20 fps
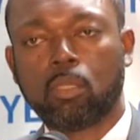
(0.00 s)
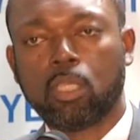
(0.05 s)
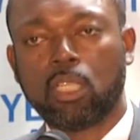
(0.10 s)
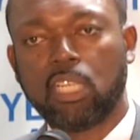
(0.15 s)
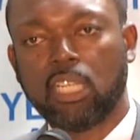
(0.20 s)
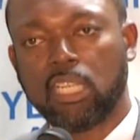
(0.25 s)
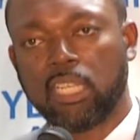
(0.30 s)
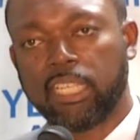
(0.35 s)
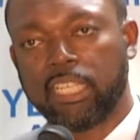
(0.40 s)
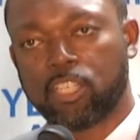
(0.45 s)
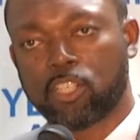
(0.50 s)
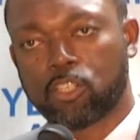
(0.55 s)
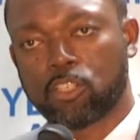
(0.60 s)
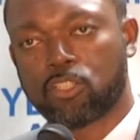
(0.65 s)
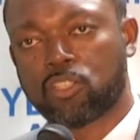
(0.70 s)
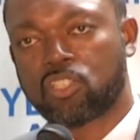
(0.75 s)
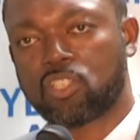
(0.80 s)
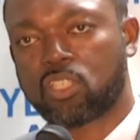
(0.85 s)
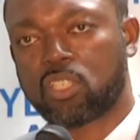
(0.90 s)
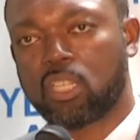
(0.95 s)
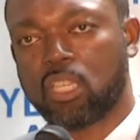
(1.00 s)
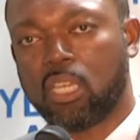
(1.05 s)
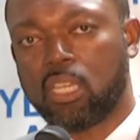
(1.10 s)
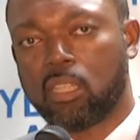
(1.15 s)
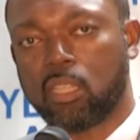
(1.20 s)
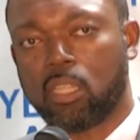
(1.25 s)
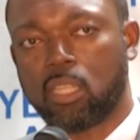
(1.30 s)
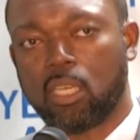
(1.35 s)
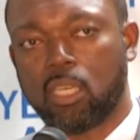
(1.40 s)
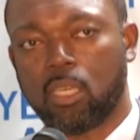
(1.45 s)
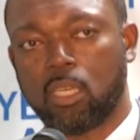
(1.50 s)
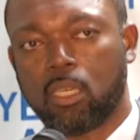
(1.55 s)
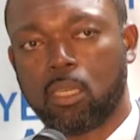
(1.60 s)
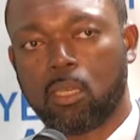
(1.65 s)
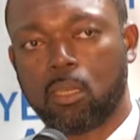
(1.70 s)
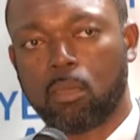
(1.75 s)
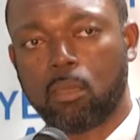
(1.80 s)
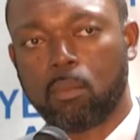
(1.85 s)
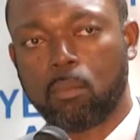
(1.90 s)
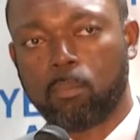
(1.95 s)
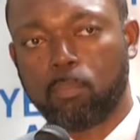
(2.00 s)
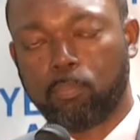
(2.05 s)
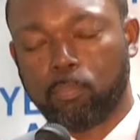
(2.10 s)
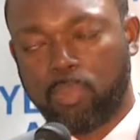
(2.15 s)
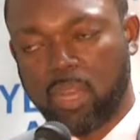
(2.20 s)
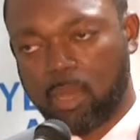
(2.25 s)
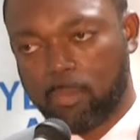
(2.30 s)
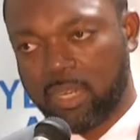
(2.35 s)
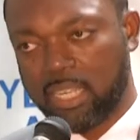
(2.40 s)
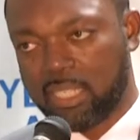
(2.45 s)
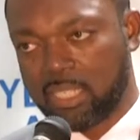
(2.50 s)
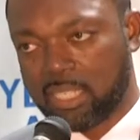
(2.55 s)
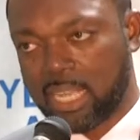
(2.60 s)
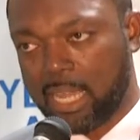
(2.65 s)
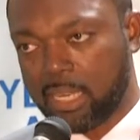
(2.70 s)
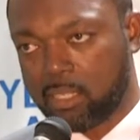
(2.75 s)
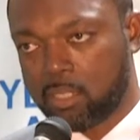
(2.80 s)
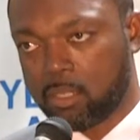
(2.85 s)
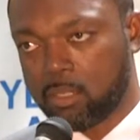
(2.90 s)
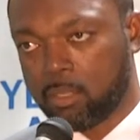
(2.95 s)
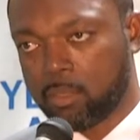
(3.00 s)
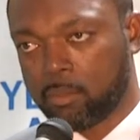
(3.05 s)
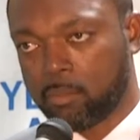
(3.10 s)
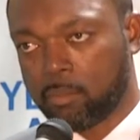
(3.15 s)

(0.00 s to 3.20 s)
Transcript: leaders in the public sector,